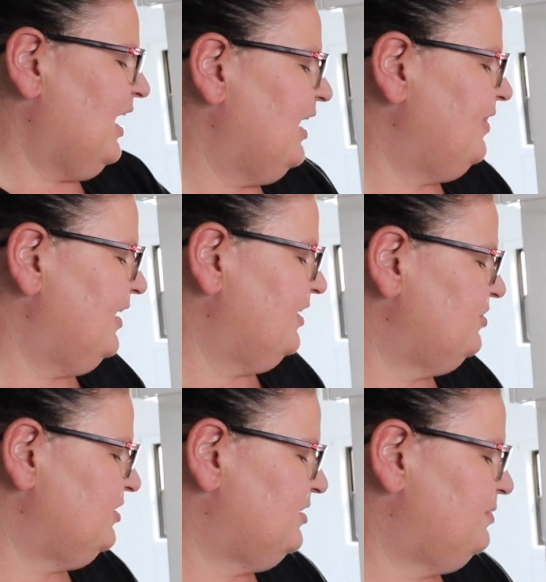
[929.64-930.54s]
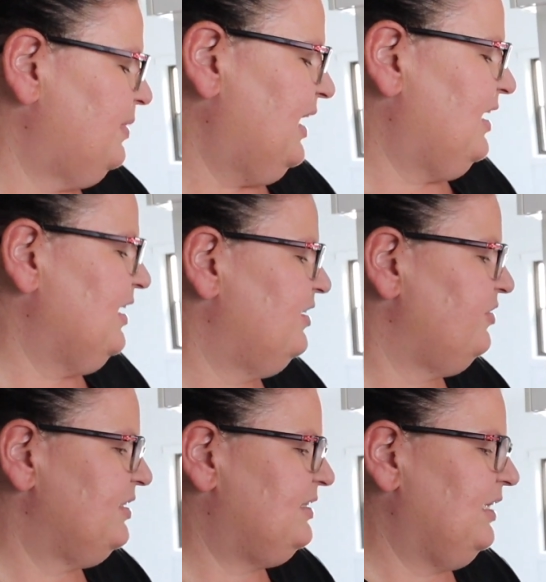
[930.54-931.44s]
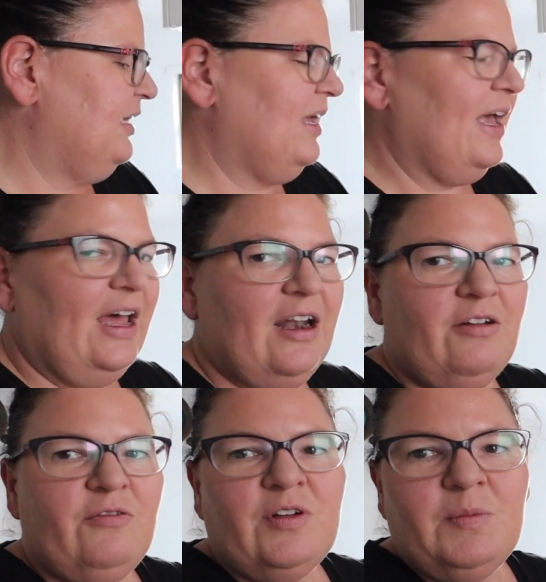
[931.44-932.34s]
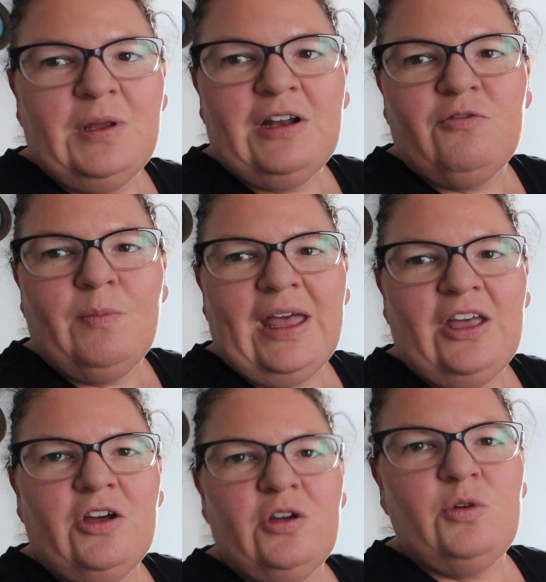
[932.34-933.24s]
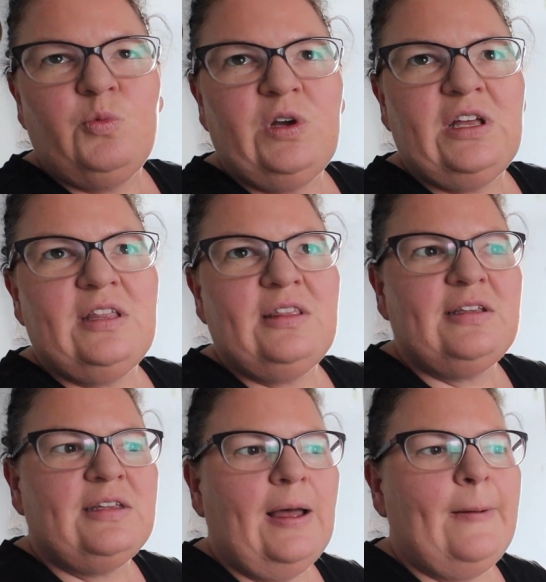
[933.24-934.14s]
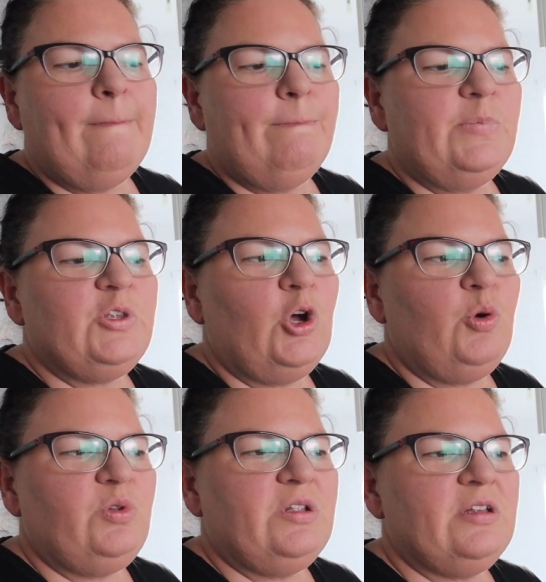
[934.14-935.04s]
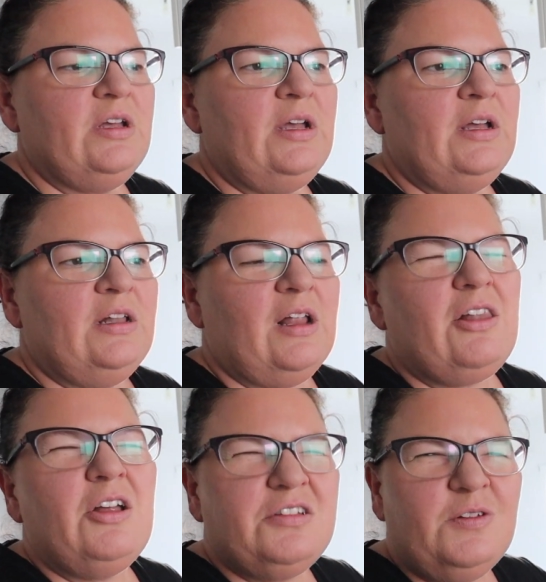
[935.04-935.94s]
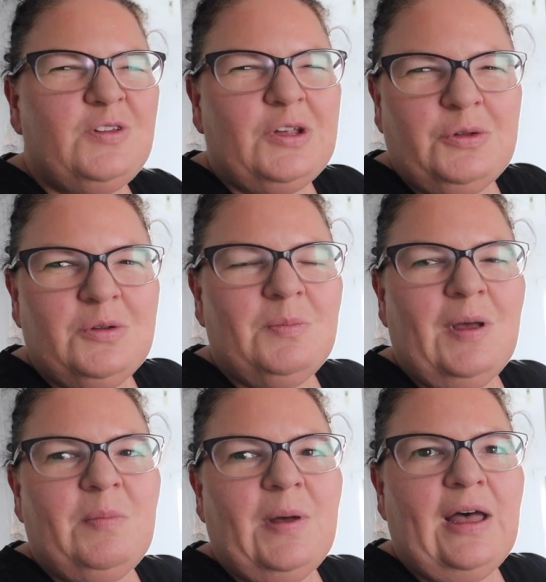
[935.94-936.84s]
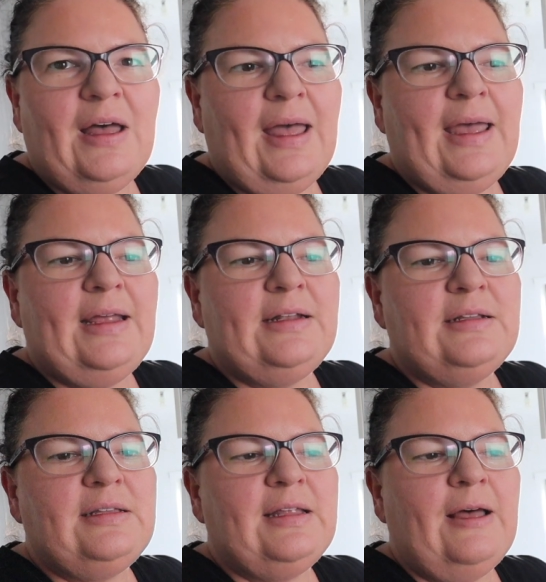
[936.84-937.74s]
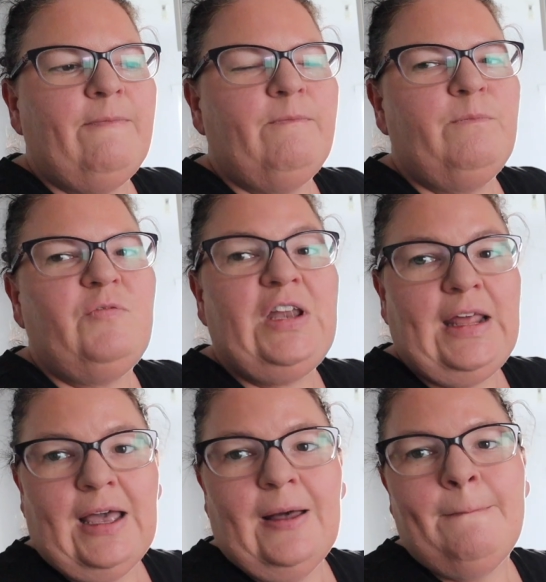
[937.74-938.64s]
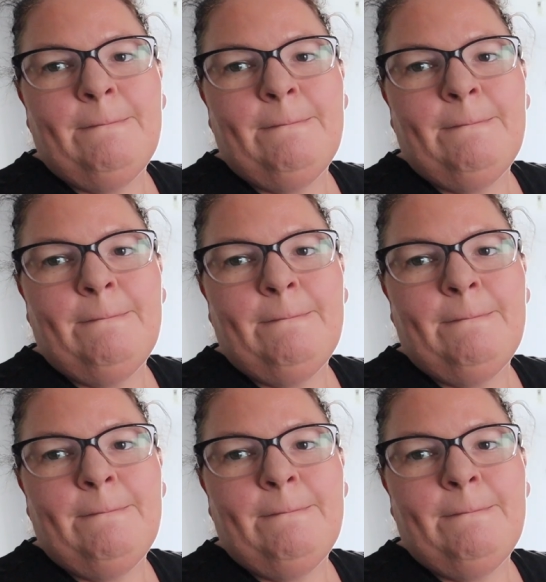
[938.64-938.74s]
And then I'll just make a dressing out of a bit of mayo with some salt, like lots of salt and pepper, and some vinegar.